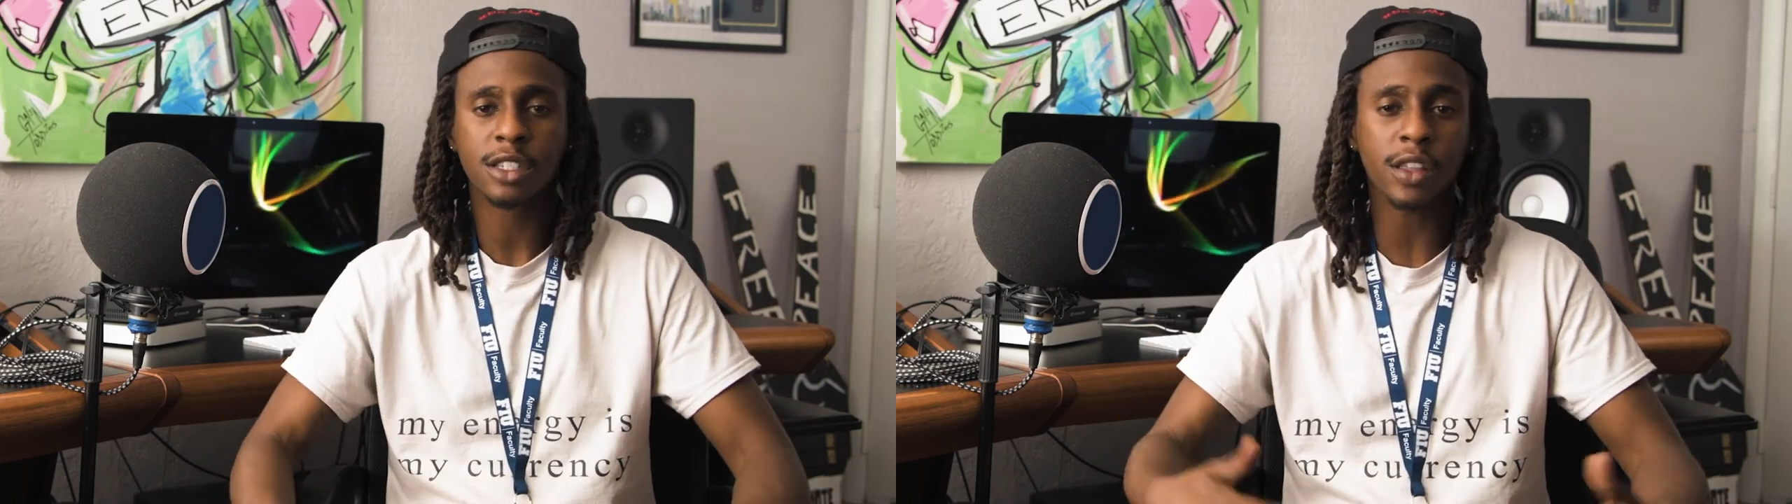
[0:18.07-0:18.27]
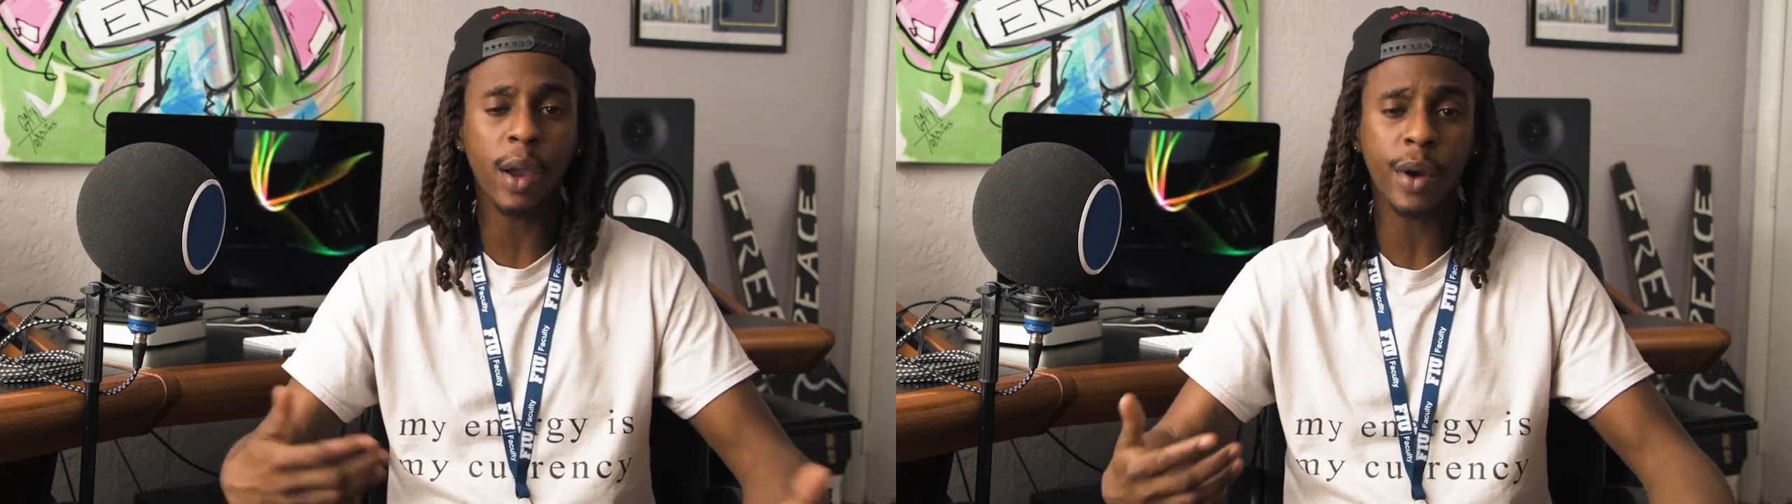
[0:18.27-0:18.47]

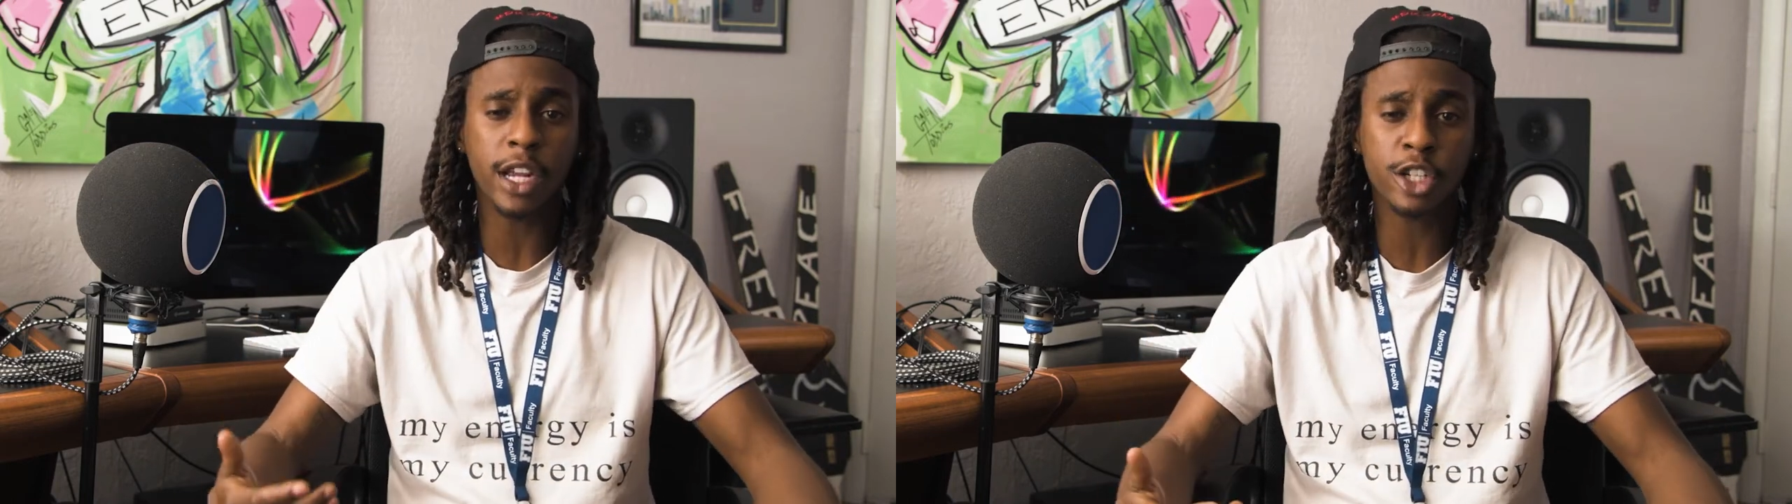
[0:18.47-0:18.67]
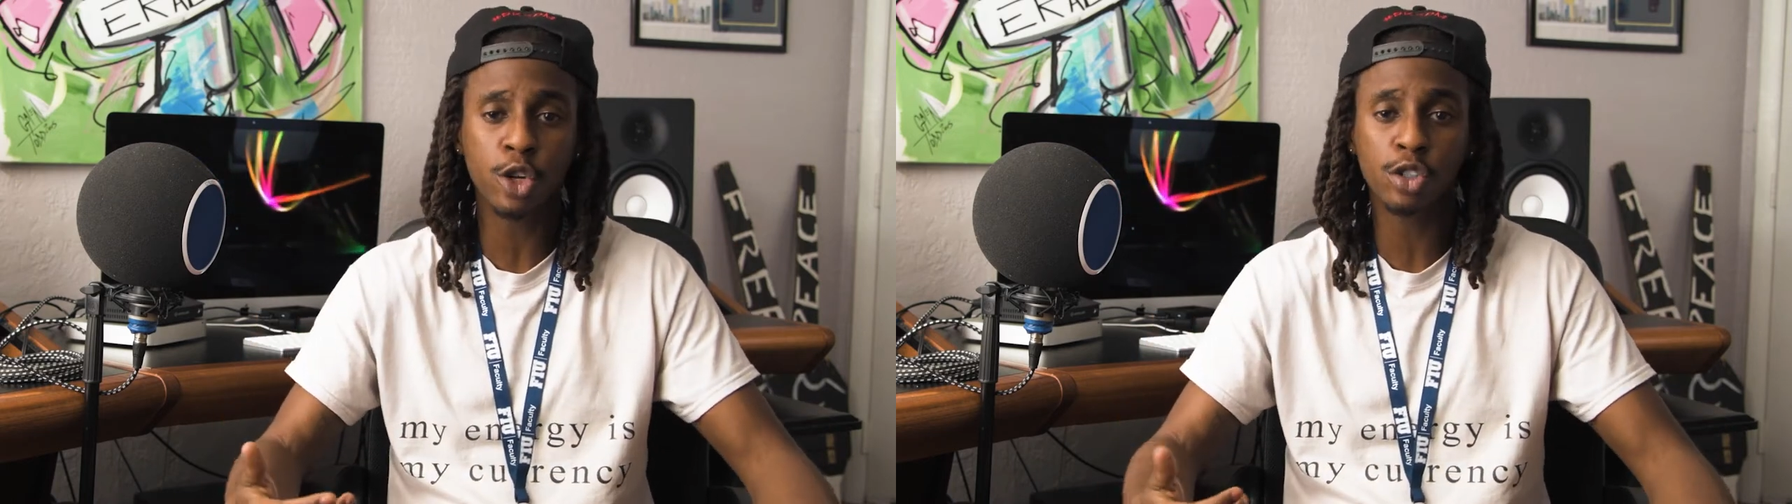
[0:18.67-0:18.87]
So they
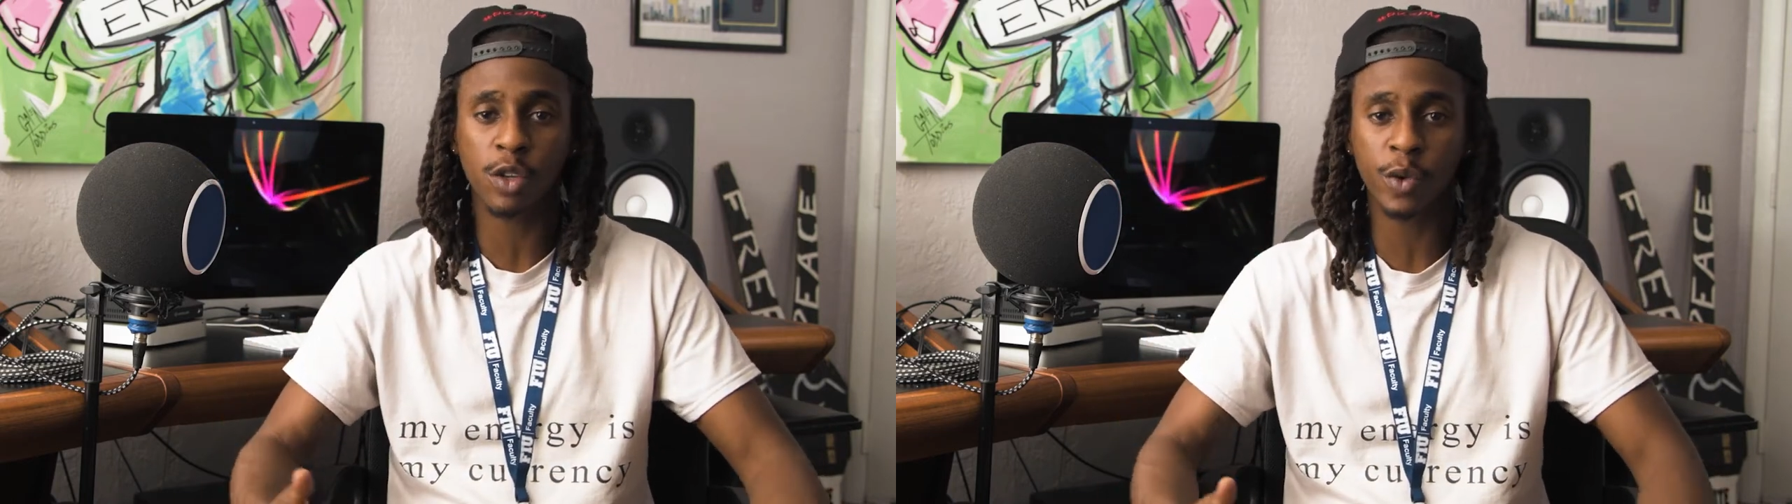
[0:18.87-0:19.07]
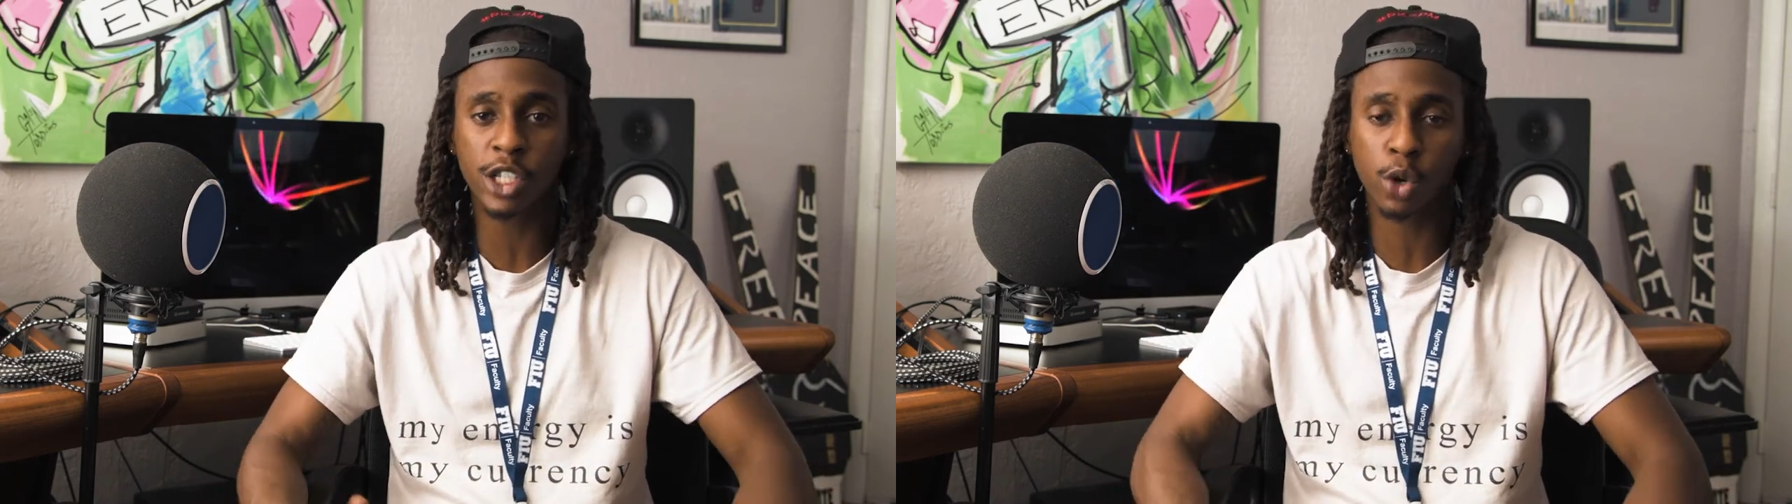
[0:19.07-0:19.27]
were
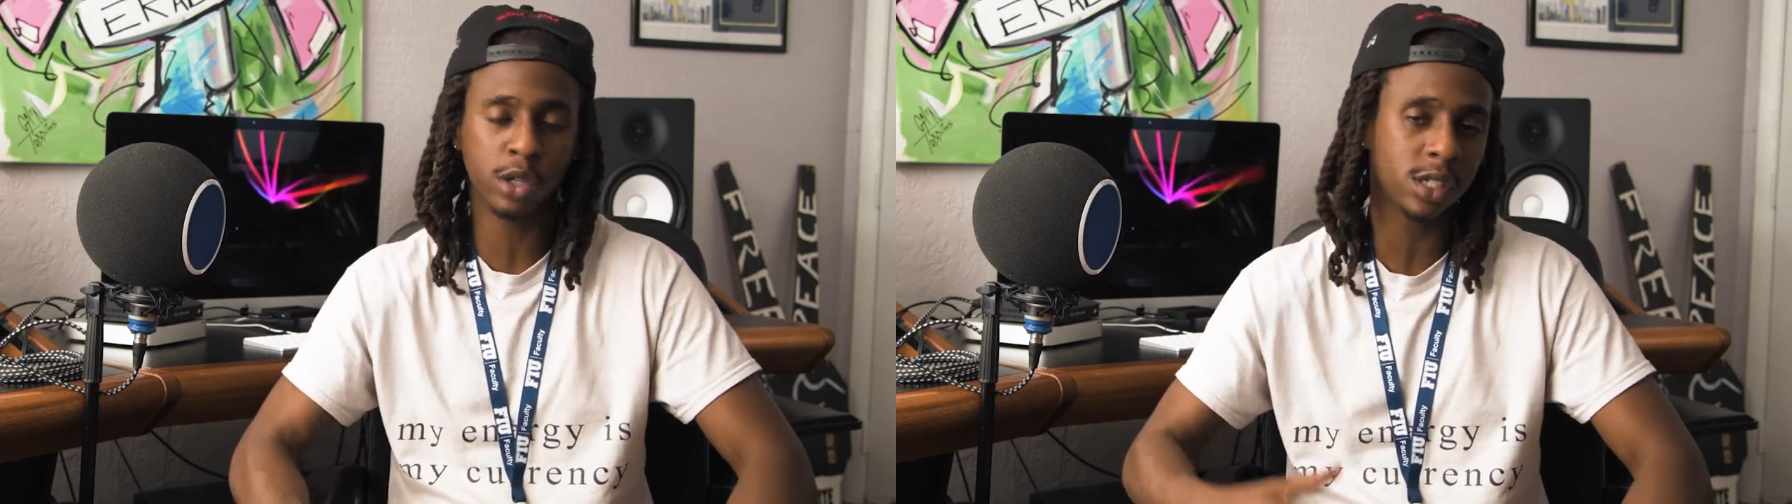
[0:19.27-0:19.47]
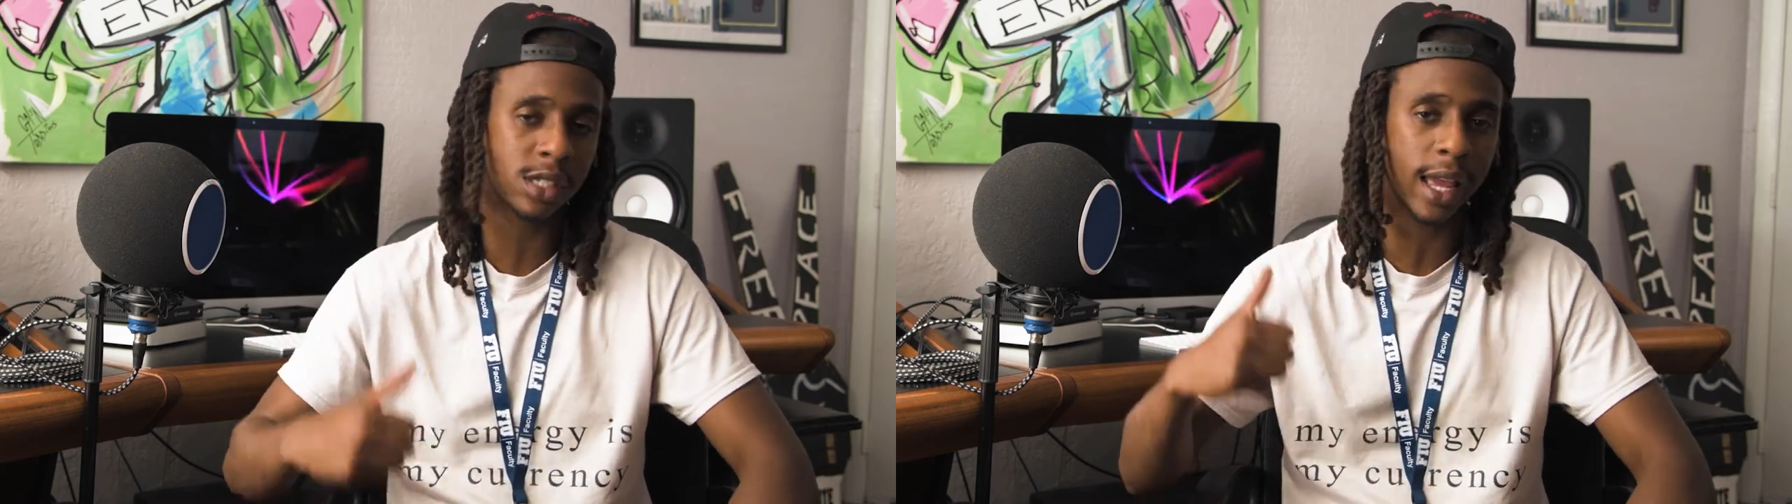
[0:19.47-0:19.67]
introduced to
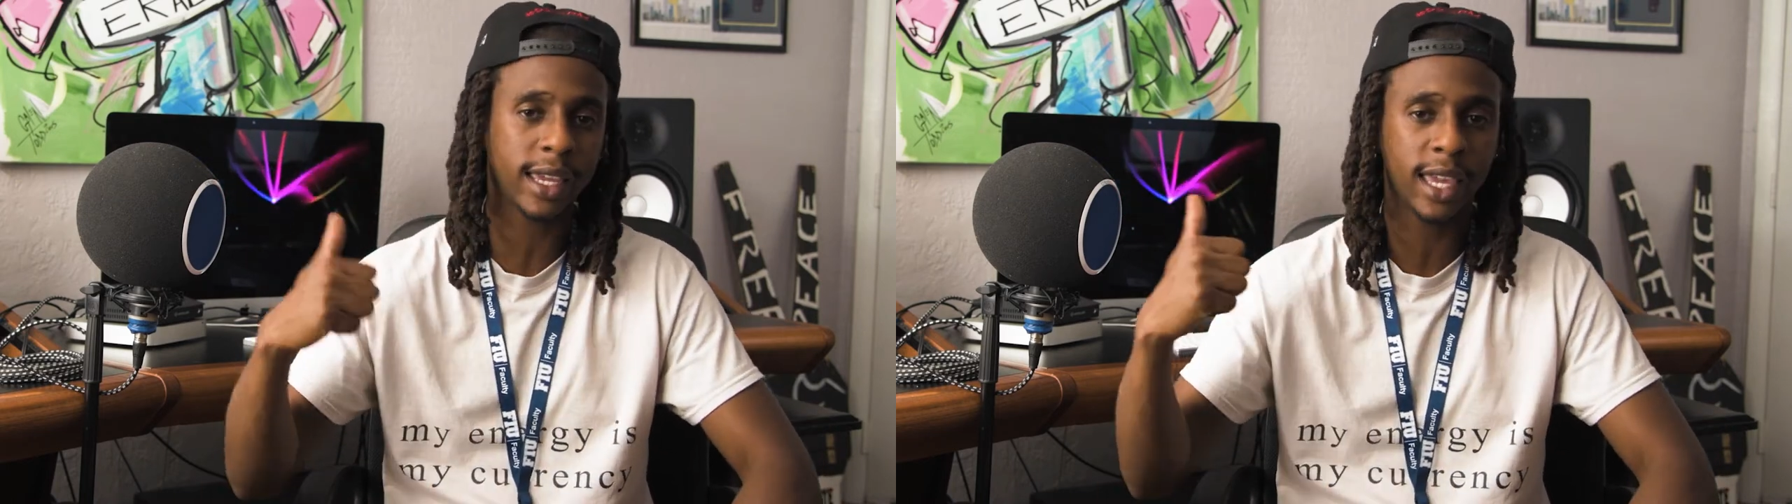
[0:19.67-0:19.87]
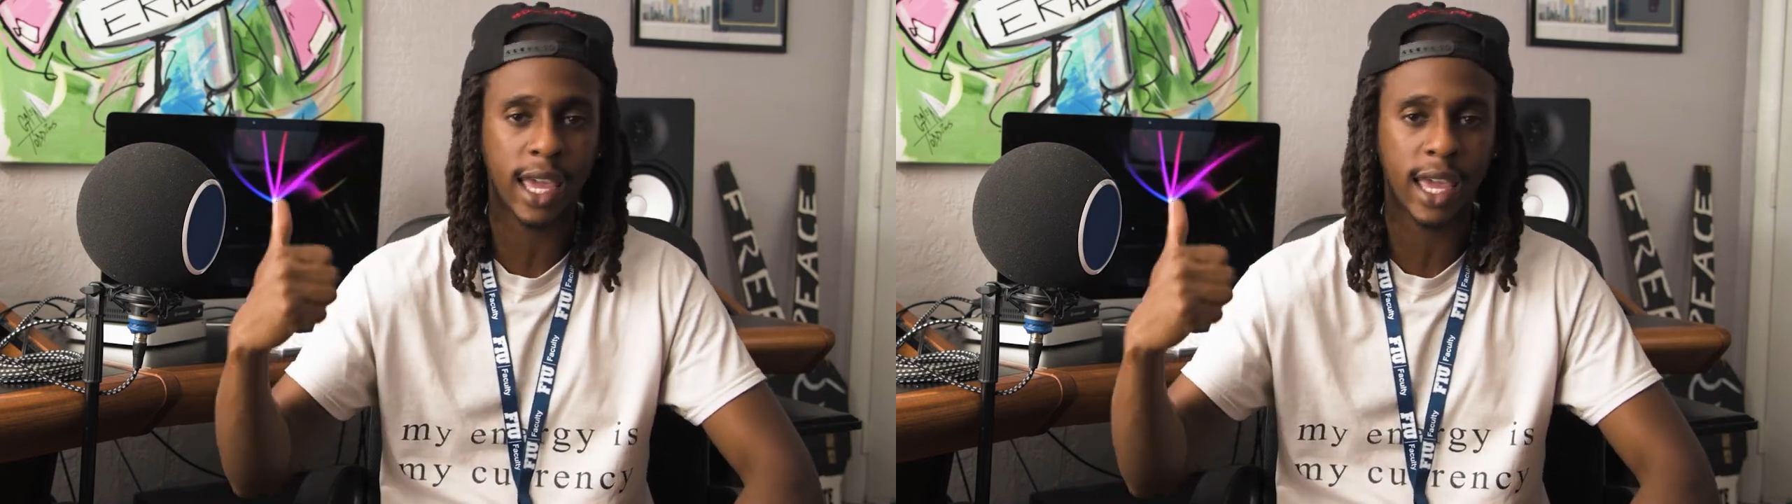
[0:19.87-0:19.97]
resources like